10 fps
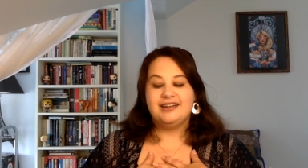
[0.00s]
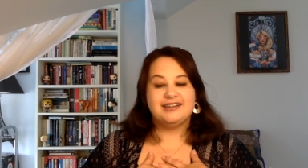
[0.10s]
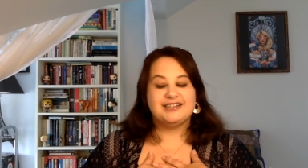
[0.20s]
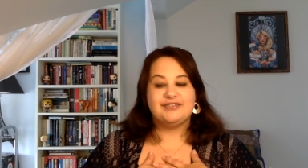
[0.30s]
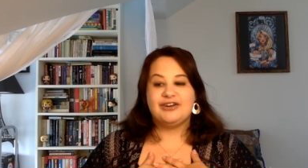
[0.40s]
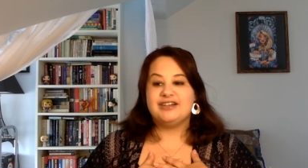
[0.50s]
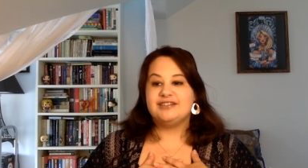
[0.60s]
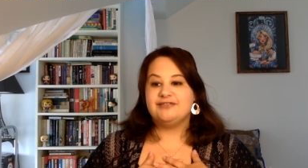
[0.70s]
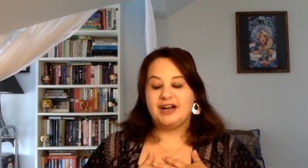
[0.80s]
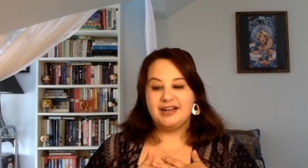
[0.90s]
It is a very
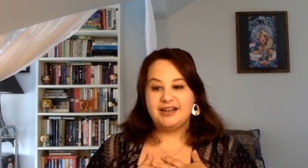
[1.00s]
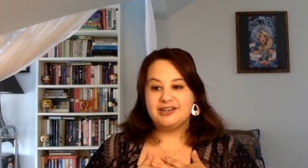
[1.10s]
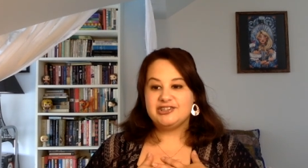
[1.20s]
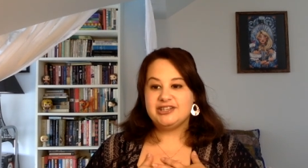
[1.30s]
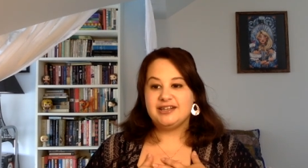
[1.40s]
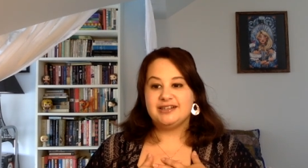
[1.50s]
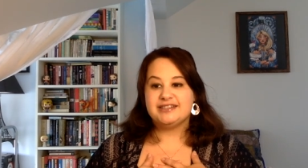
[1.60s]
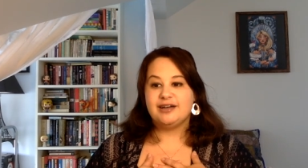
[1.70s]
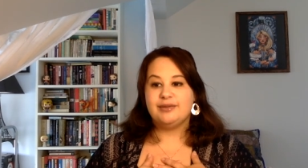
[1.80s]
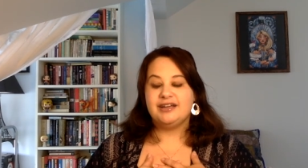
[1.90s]
divine energy that's
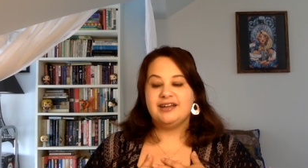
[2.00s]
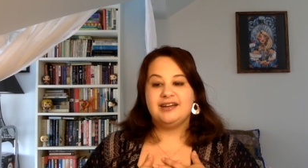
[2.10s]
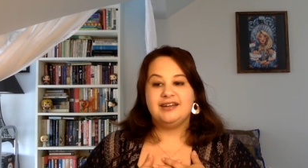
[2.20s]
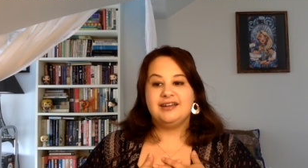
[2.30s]
coming in.